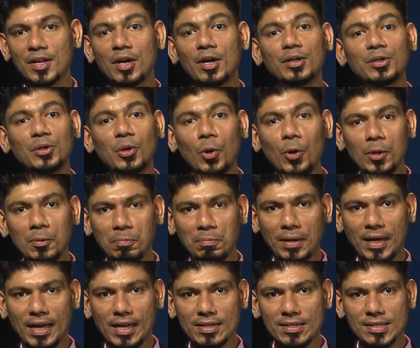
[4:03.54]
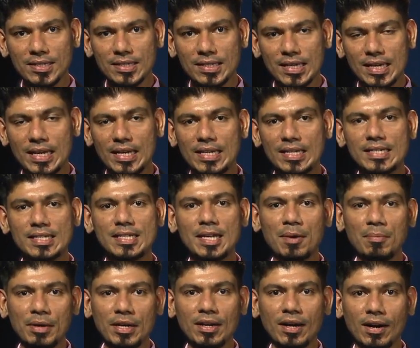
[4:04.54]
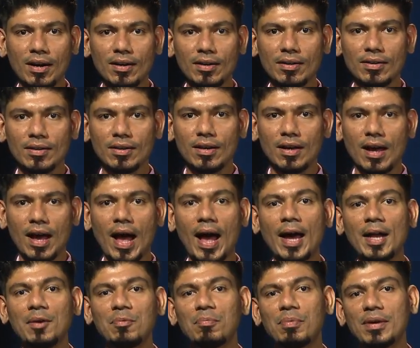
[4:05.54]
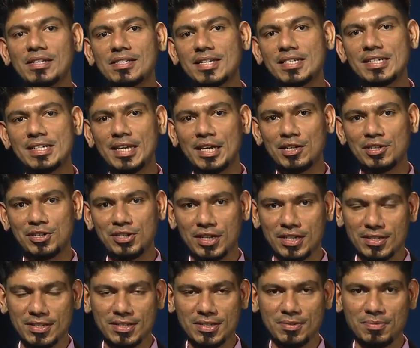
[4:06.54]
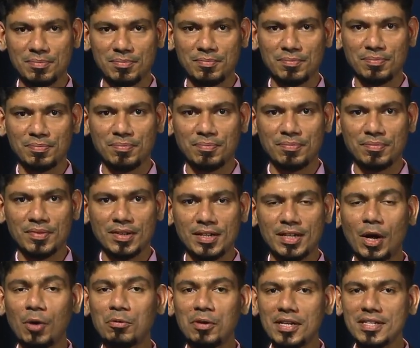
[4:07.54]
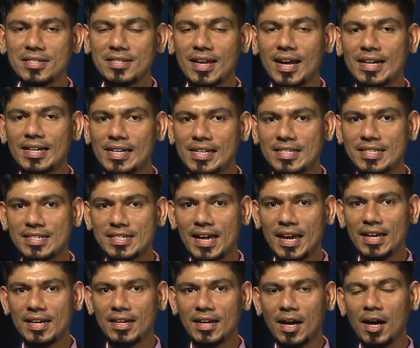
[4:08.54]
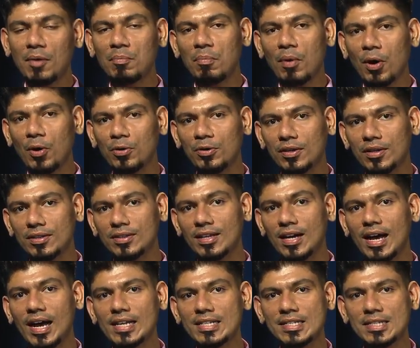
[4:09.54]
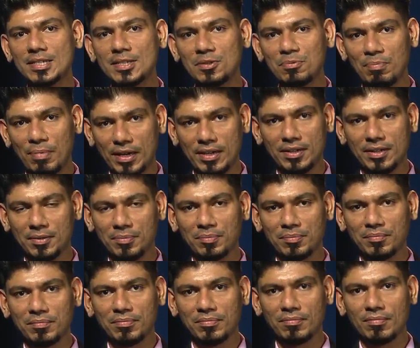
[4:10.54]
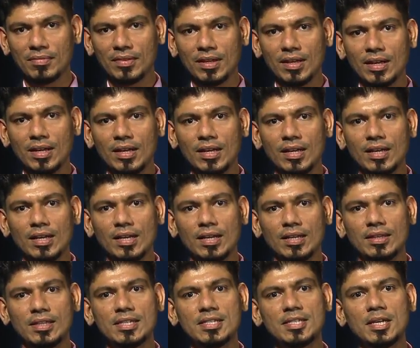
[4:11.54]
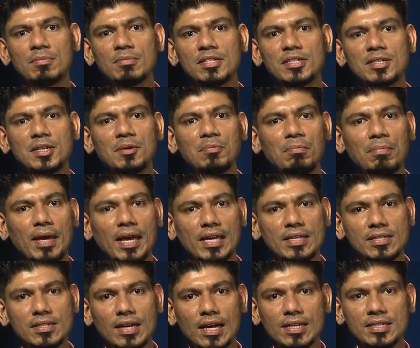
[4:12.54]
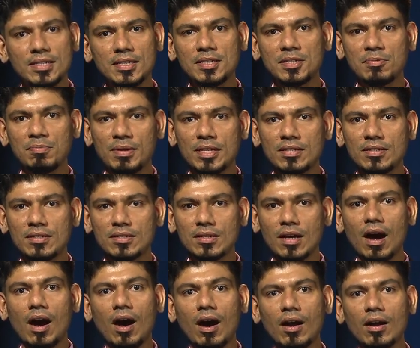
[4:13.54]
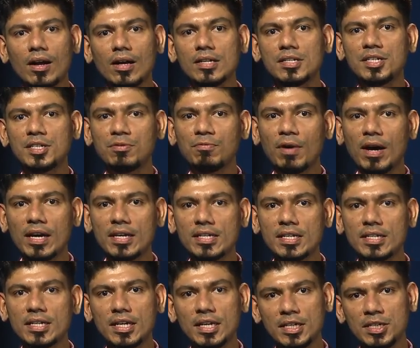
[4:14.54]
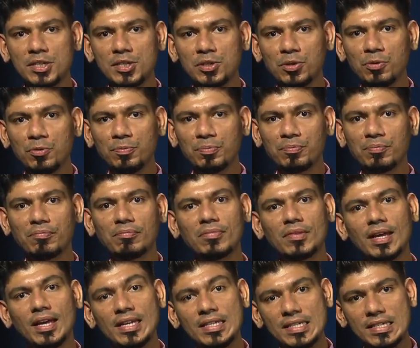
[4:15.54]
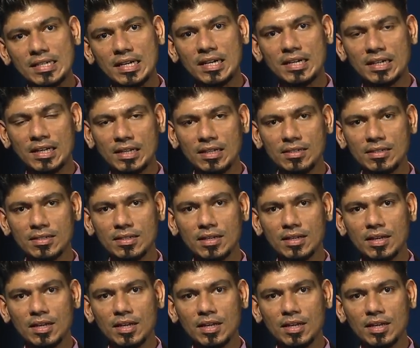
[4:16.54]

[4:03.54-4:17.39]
role plays, seminar, and presentations. Now let's understand about the assessment. The semester based assessments are divided into internals,